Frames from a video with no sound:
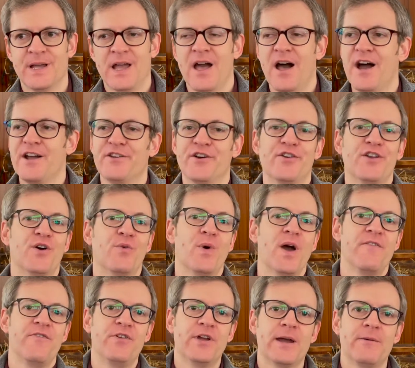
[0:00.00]
I don't know
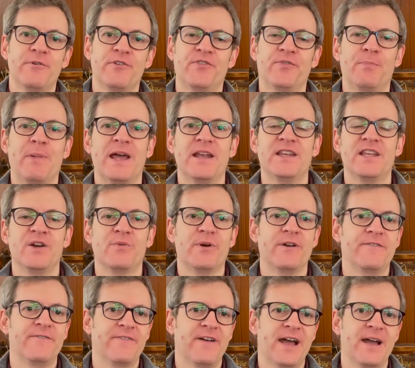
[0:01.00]
whether you're able to spend it
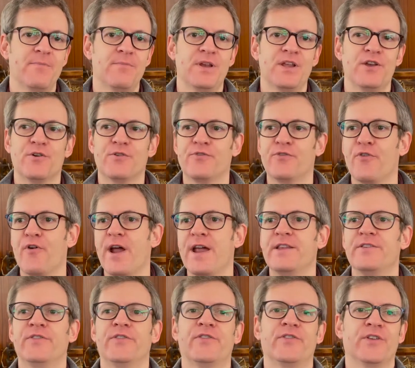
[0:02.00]
with family or
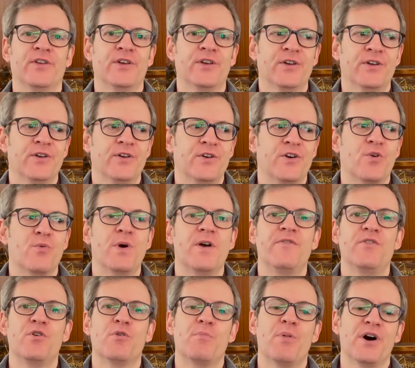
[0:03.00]
friends, or whether
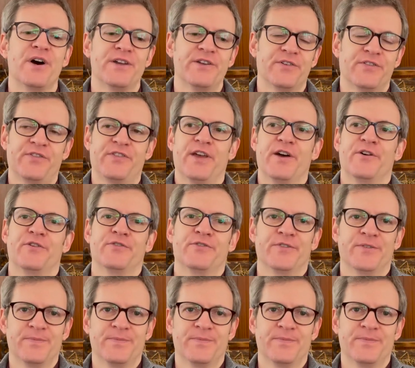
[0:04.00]
you're by yourself.